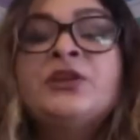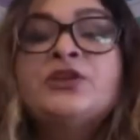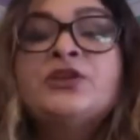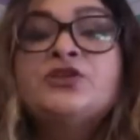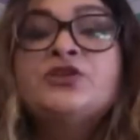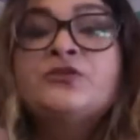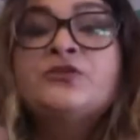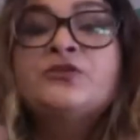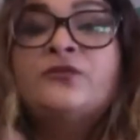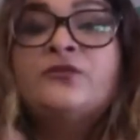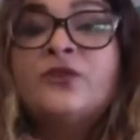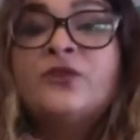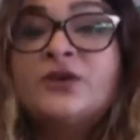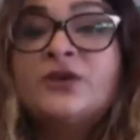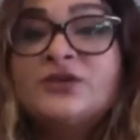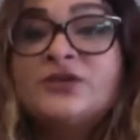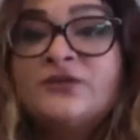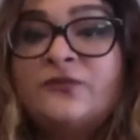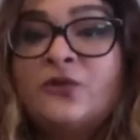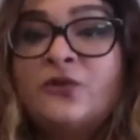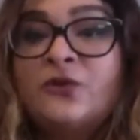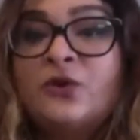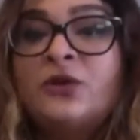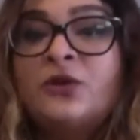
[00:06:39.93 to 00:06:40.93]
So first
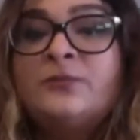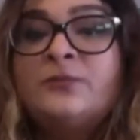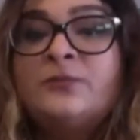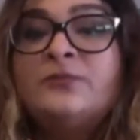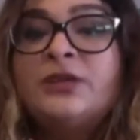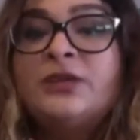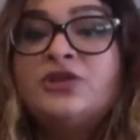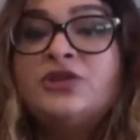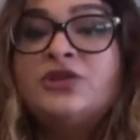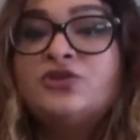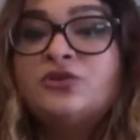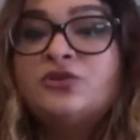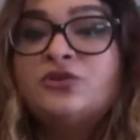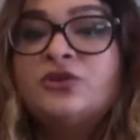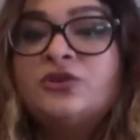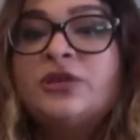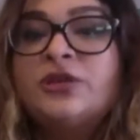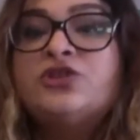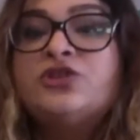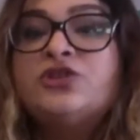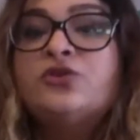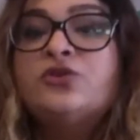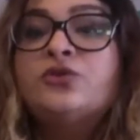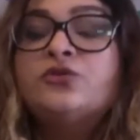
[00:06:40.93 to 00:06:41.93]
of all, make sure
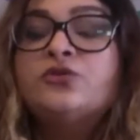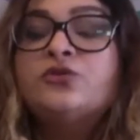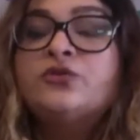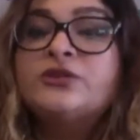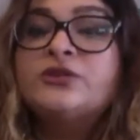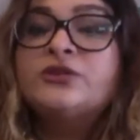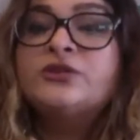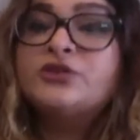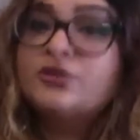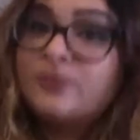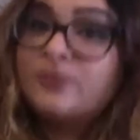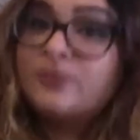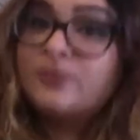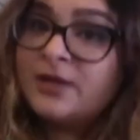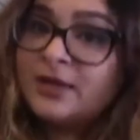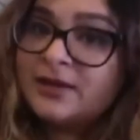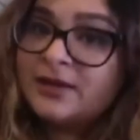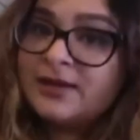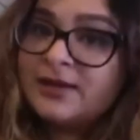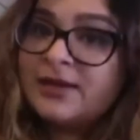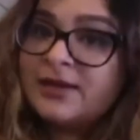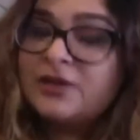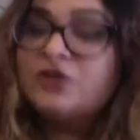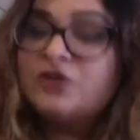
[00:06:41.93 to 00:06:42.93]
that your resume
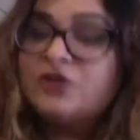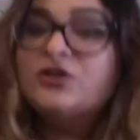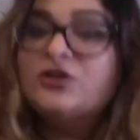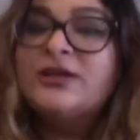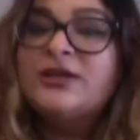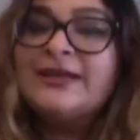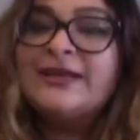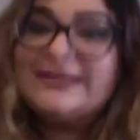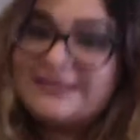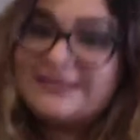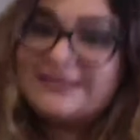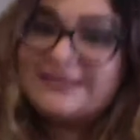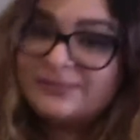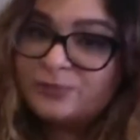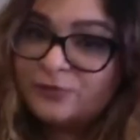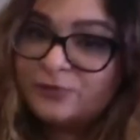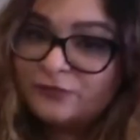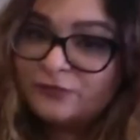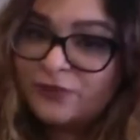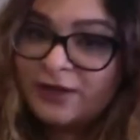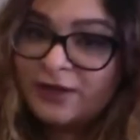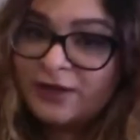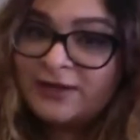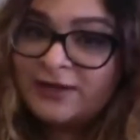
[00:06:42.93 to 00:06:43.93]
and your LinkedIn
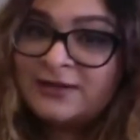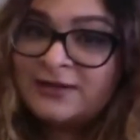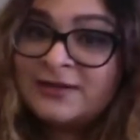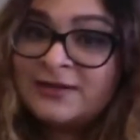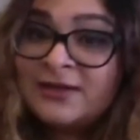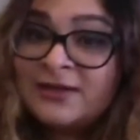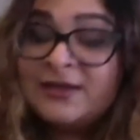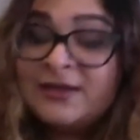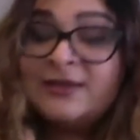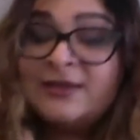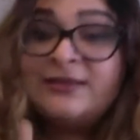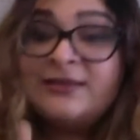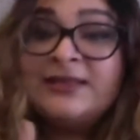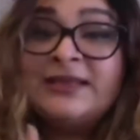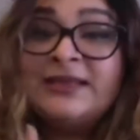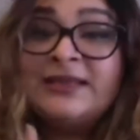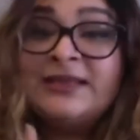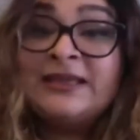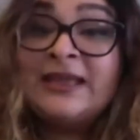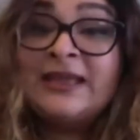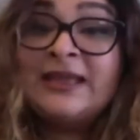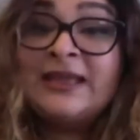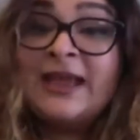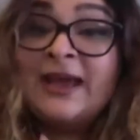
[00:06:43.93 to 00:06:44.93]
profile,
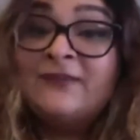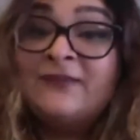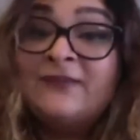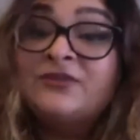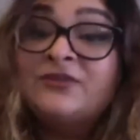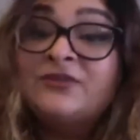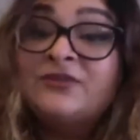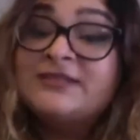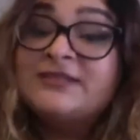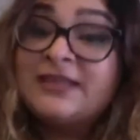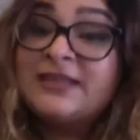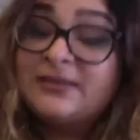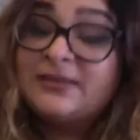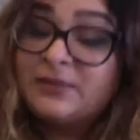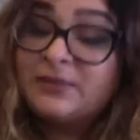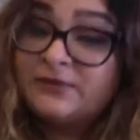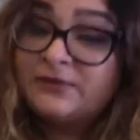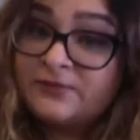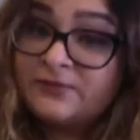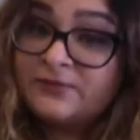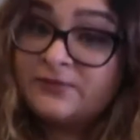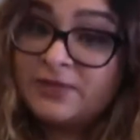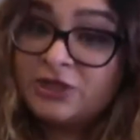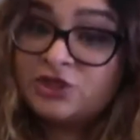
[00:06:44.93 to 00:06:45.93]
they have the same
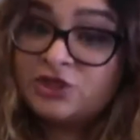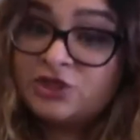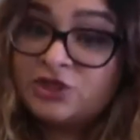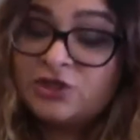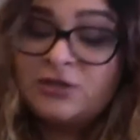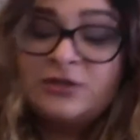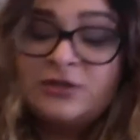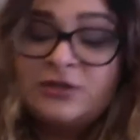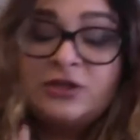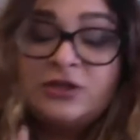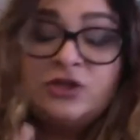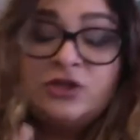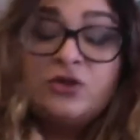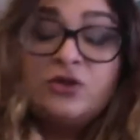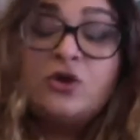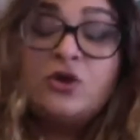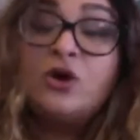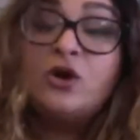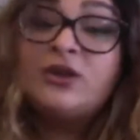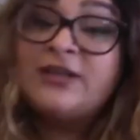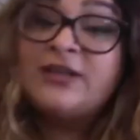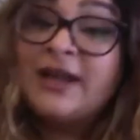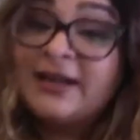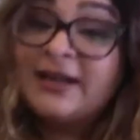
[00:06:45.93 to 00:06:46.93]
information. Your
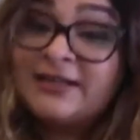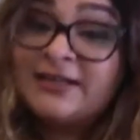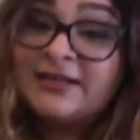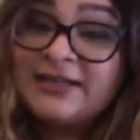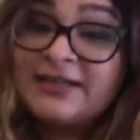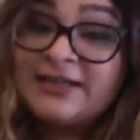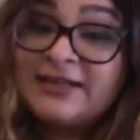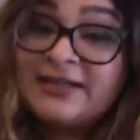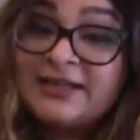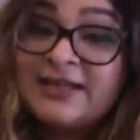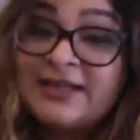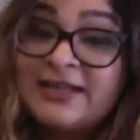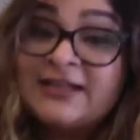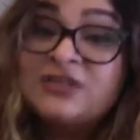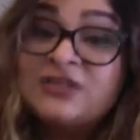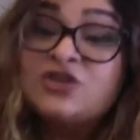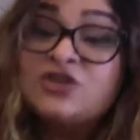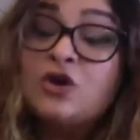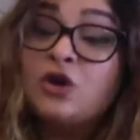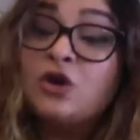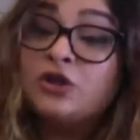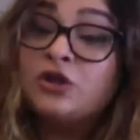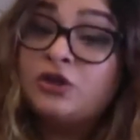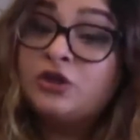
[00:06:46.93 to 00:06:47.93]
contact details
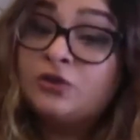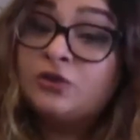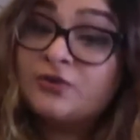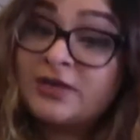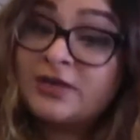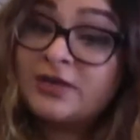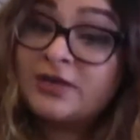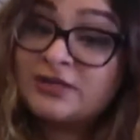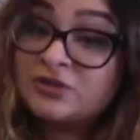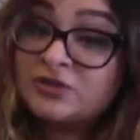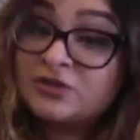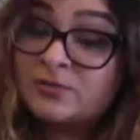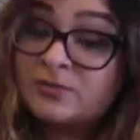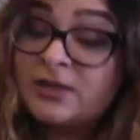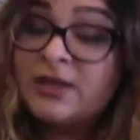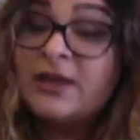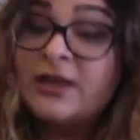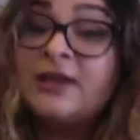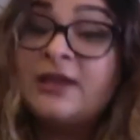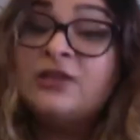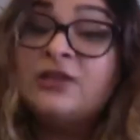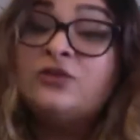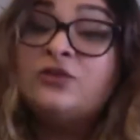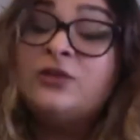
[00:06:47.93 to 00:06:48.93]
on your resume
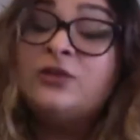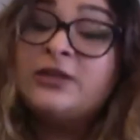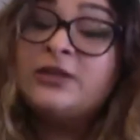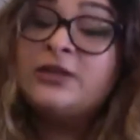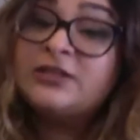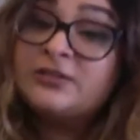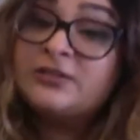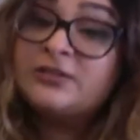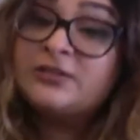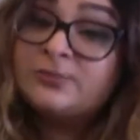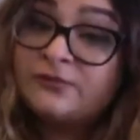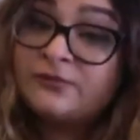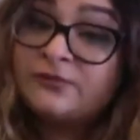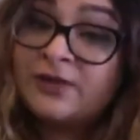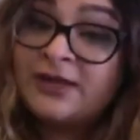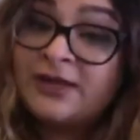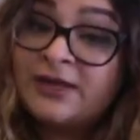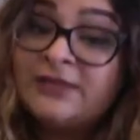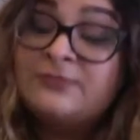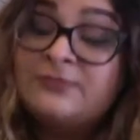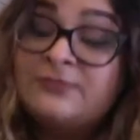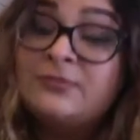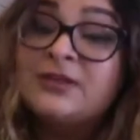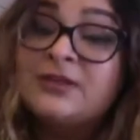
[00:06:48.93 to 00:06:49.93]
and your LinkedIn
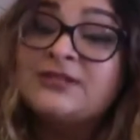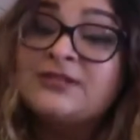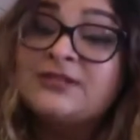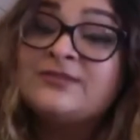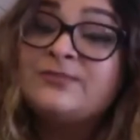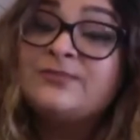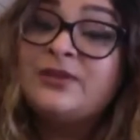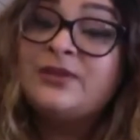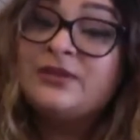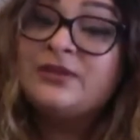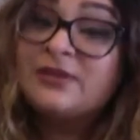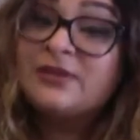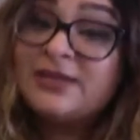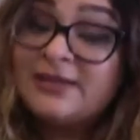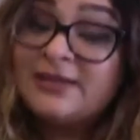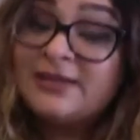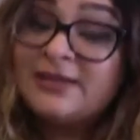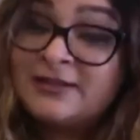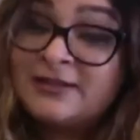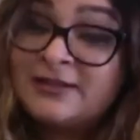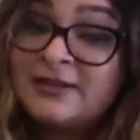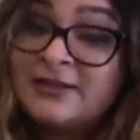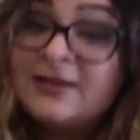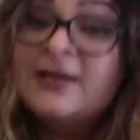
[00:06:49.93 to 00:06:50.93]
profile must be
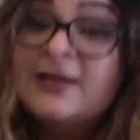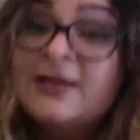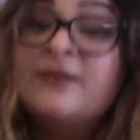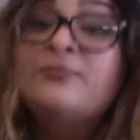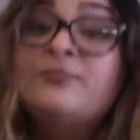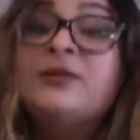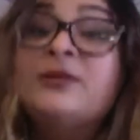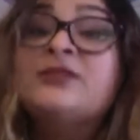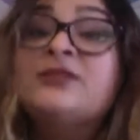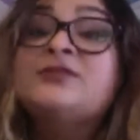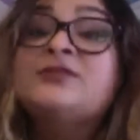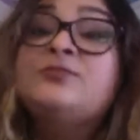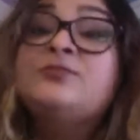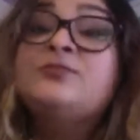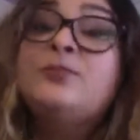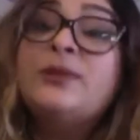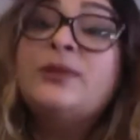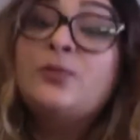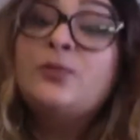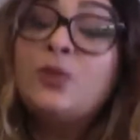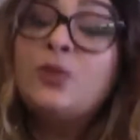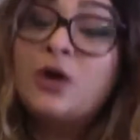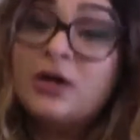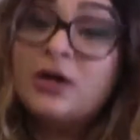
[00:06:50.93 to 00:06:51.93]
real, must
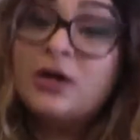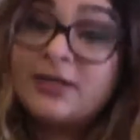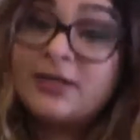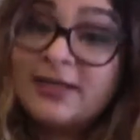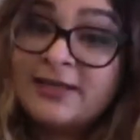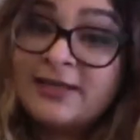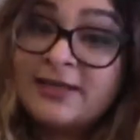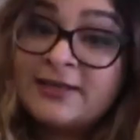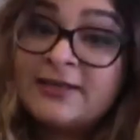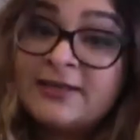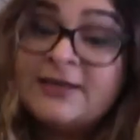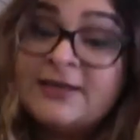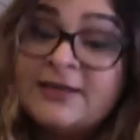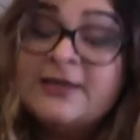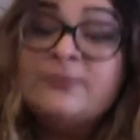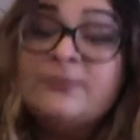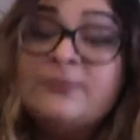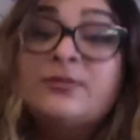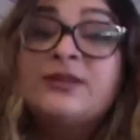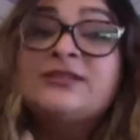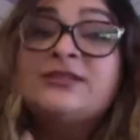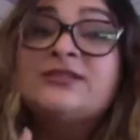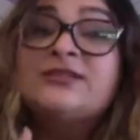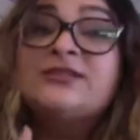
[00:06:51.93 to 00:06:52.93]
be working,
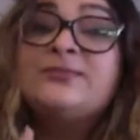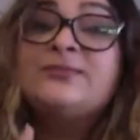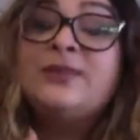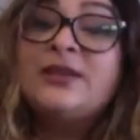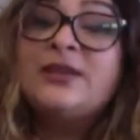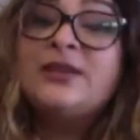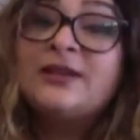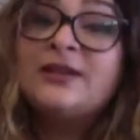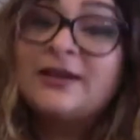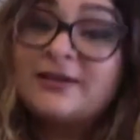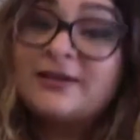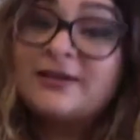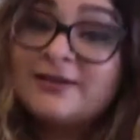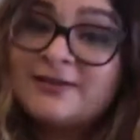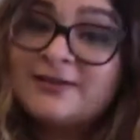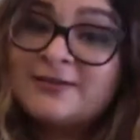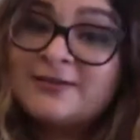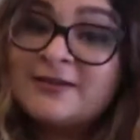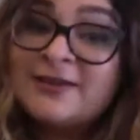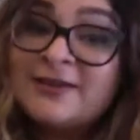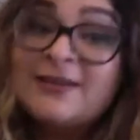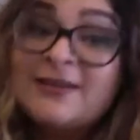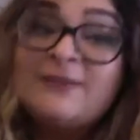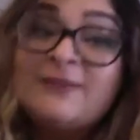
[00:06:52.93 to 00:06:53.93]
must be current.